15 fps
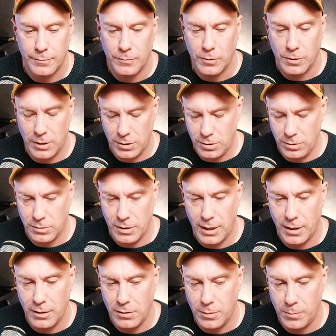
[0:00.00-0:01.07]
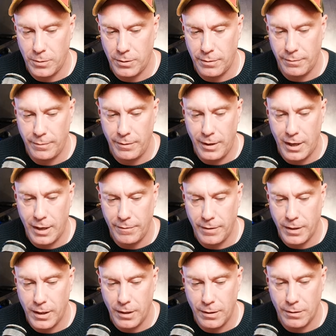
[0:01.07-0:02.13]
Let's use
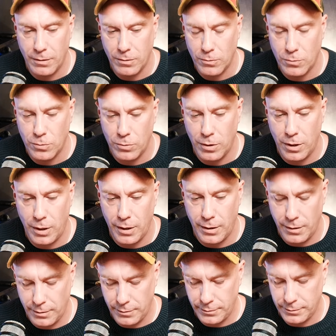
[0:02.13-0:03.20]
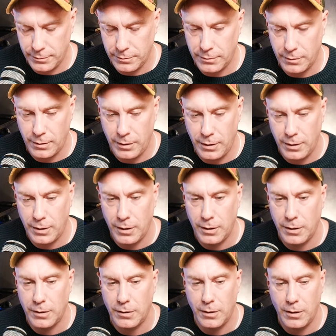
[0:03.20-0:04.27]
ansible-navigator run,
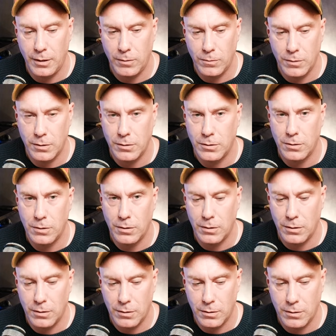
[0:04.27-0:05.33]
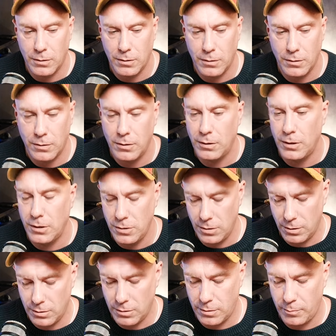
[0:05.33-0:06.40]
and it was called
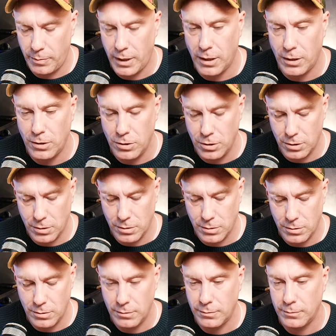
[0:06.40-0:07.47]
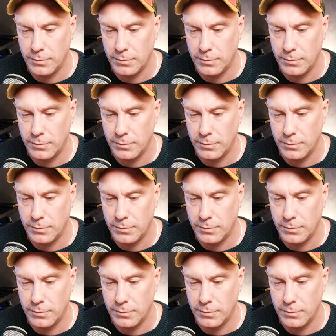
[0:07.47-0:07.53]
conditional packages.